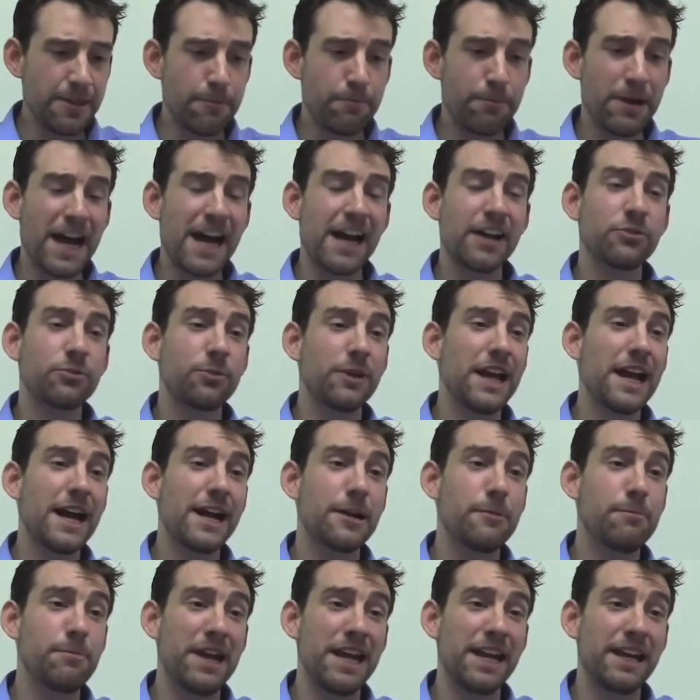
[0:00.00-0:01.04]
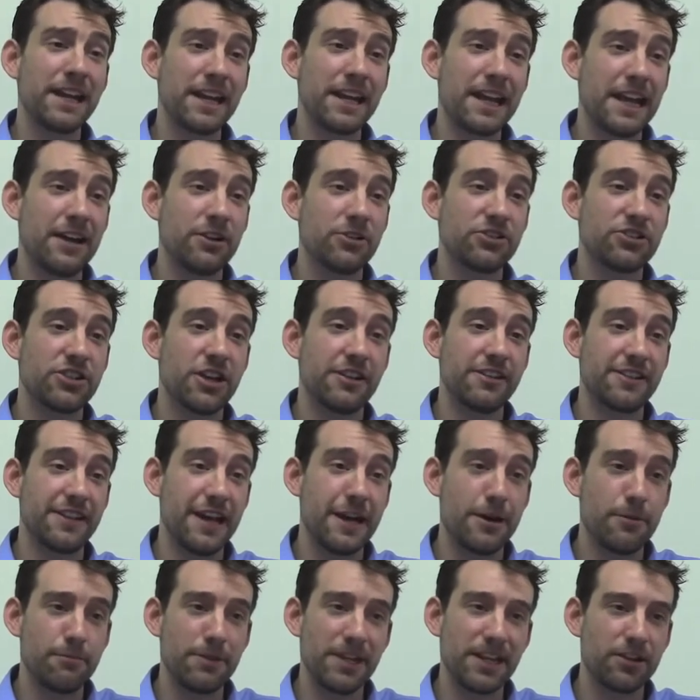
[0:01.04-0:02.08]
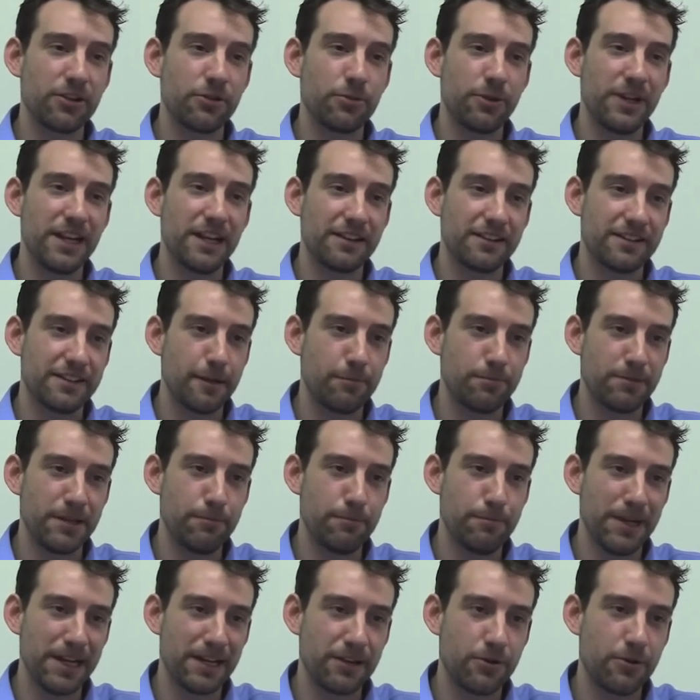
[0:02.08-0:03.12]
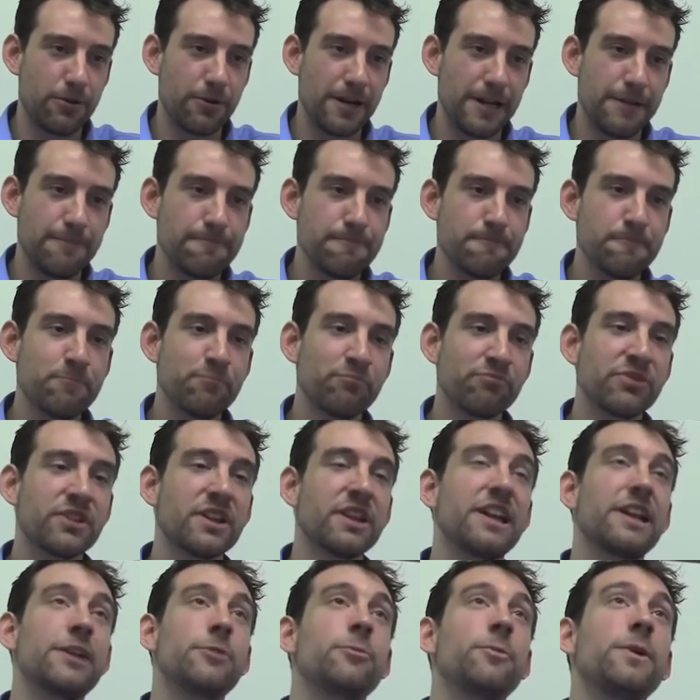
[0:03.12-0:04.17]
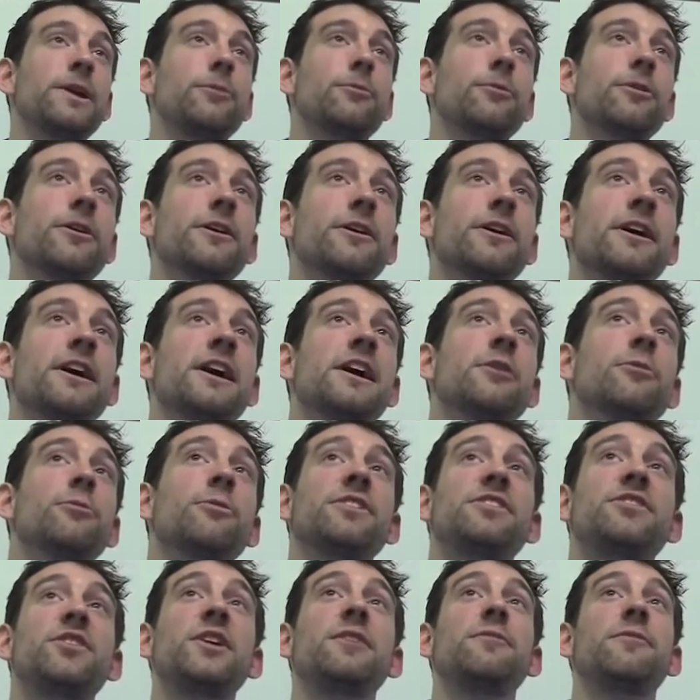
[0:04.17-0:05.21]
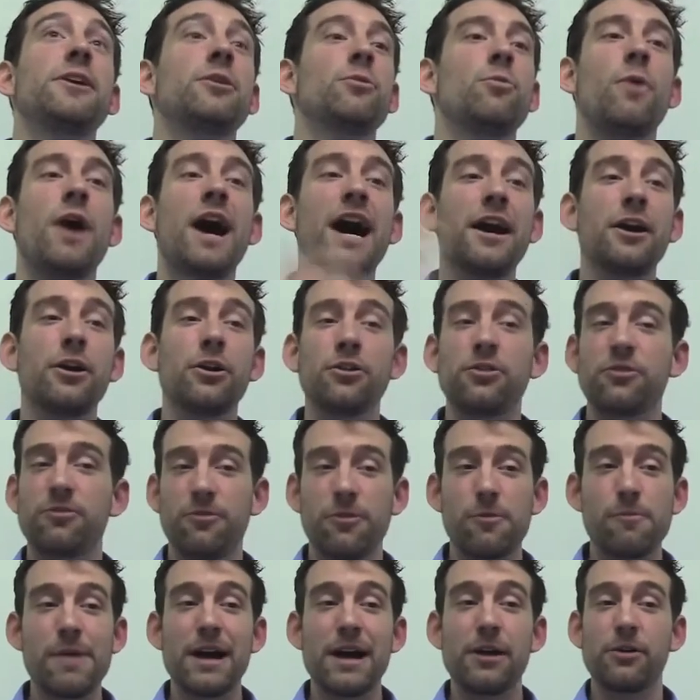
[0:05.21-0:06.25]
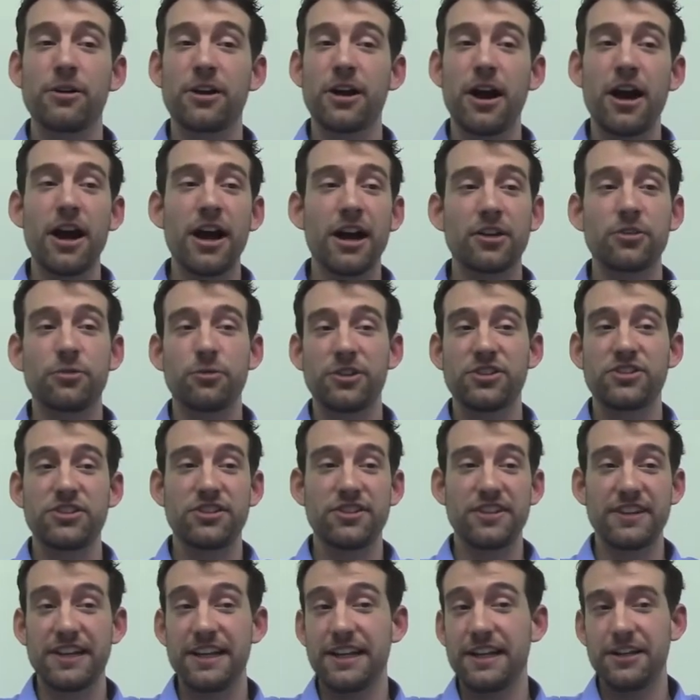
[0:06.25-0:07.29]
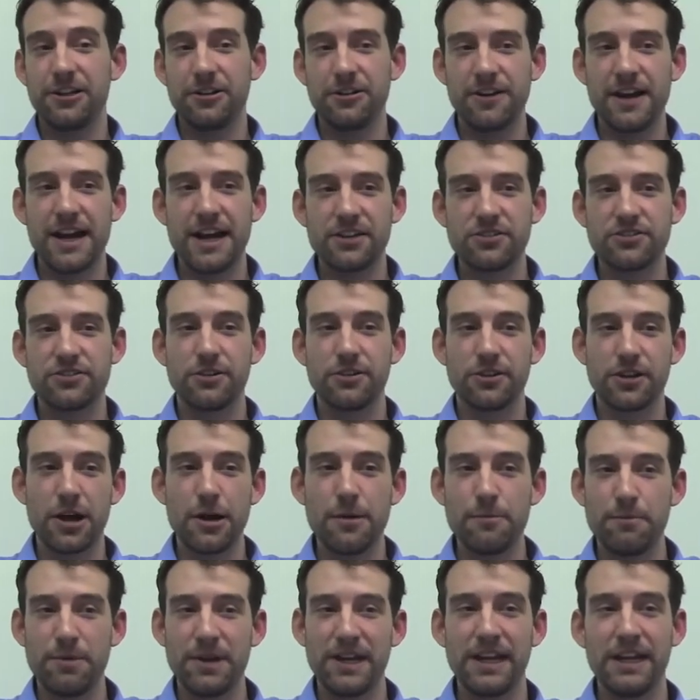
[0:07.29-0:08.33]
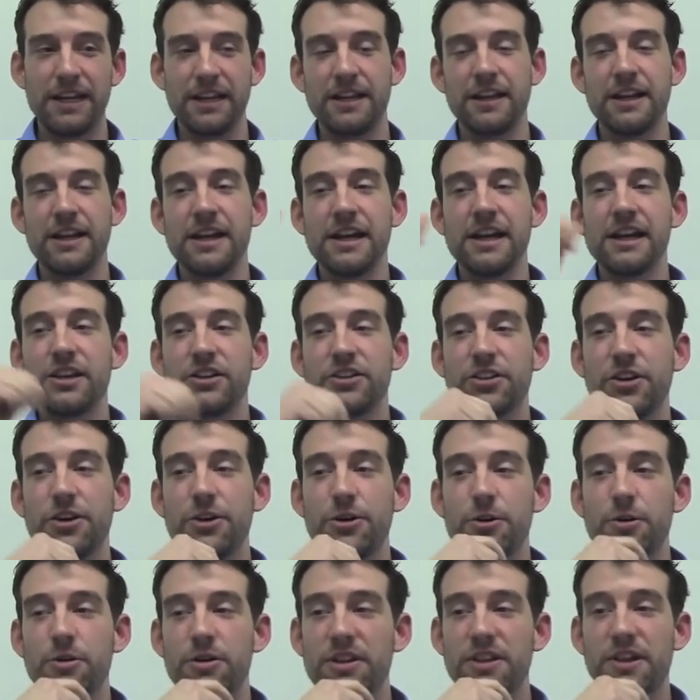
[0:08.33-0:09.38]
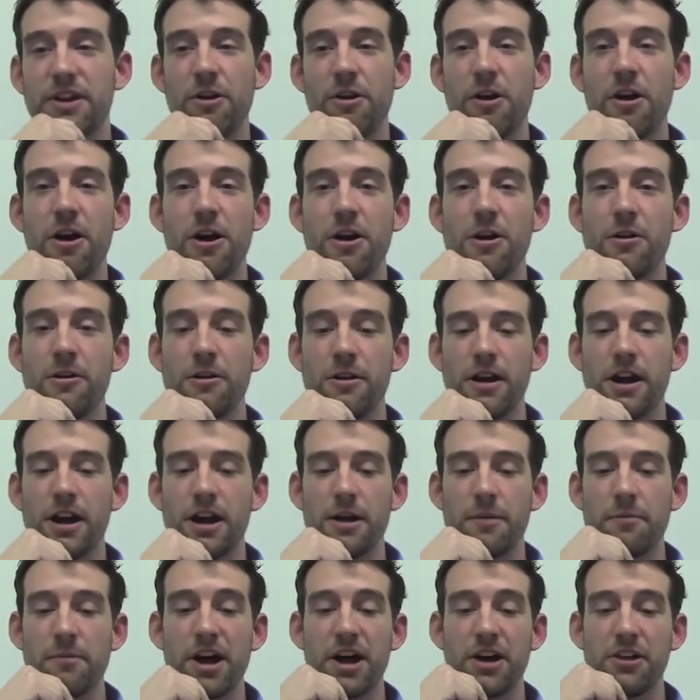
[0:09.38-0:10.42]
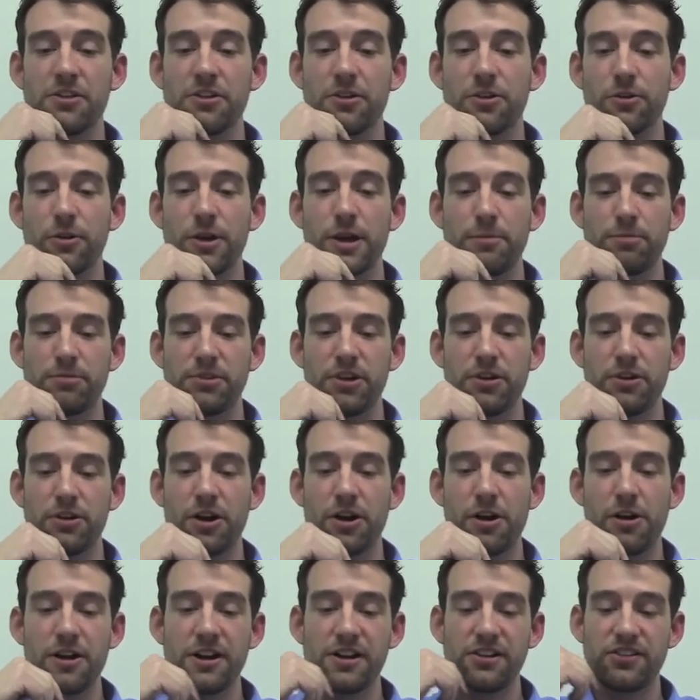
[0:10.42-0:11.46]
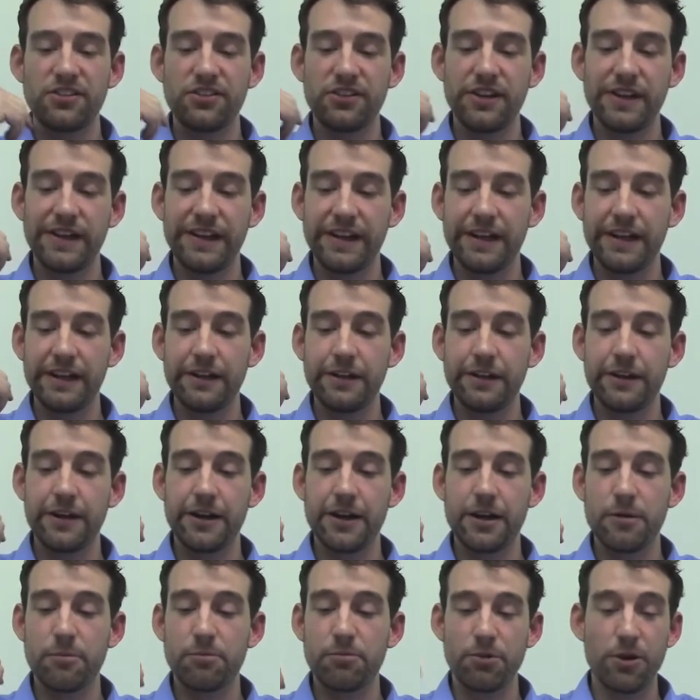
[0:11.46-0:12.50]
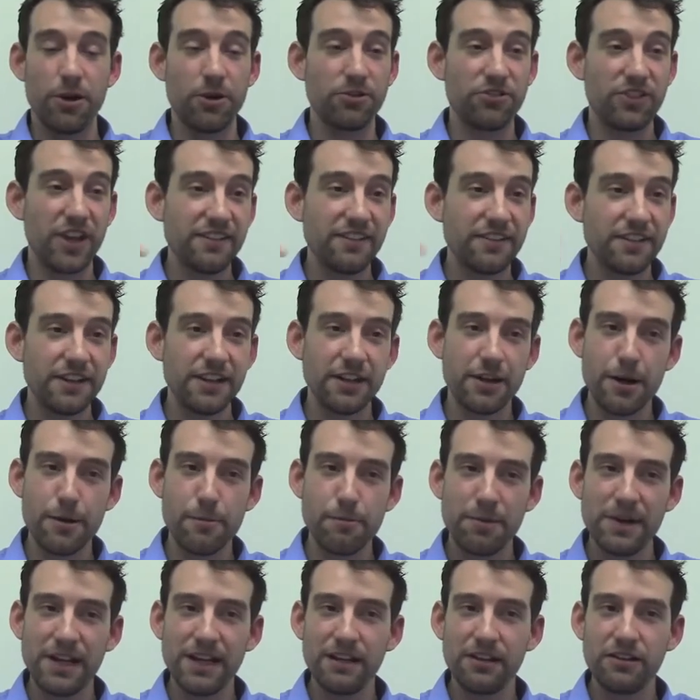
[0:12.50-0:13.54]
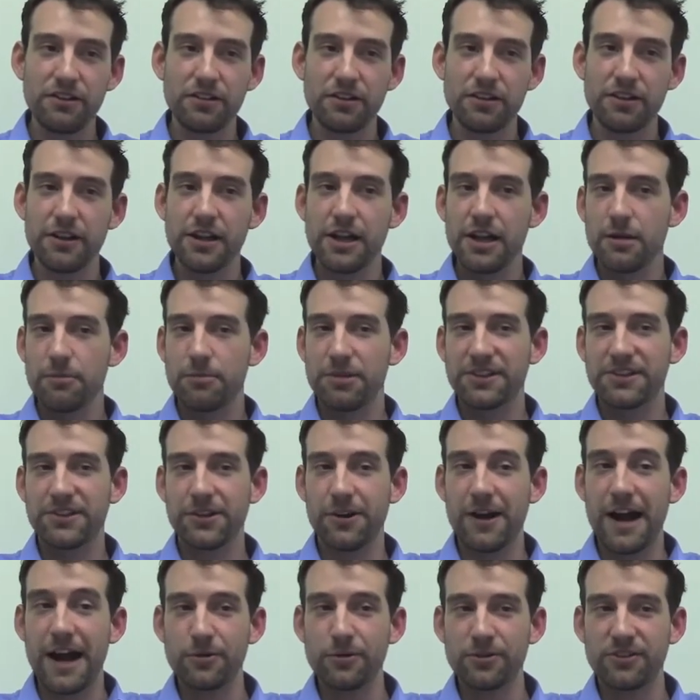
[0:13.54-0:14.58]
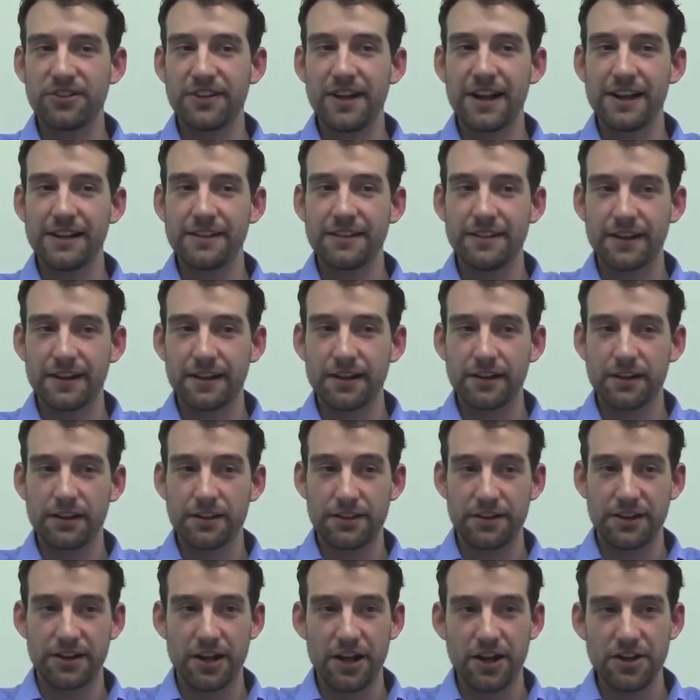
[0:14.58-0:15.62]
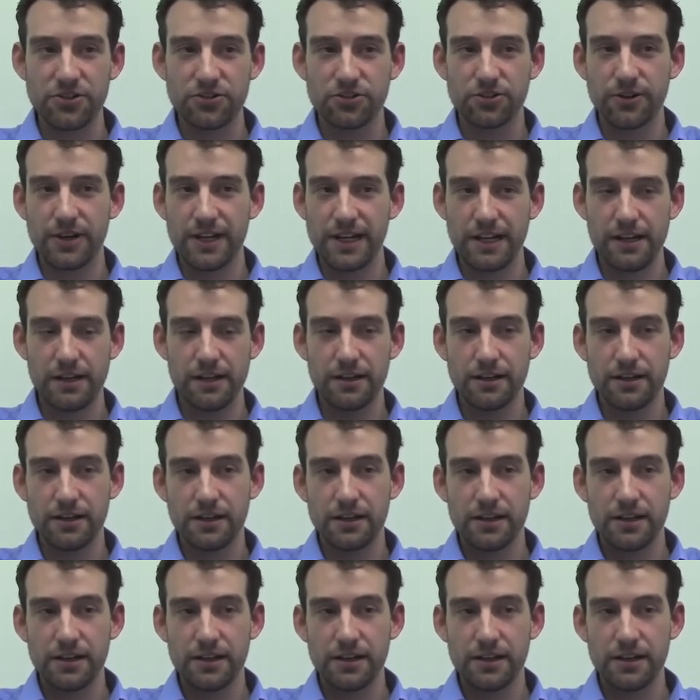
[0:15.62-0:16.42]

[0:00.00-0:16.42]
In the past, we had a bank account shut down because we accepted Bitcoin, and we were receiving wires from Mt. Gox, which is an international company. So there are other cryptocurrency processing companies, but they're outside the country.